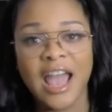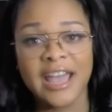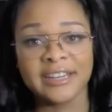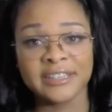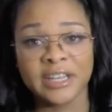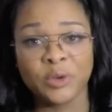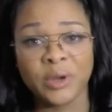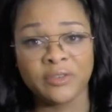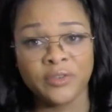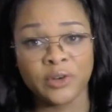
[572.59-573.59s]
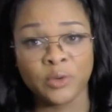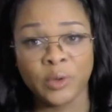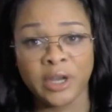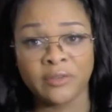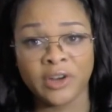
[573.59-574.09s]
and a lady who had a foot
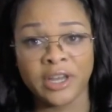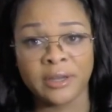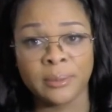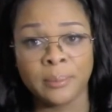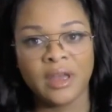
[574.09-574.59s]
growing out of her head.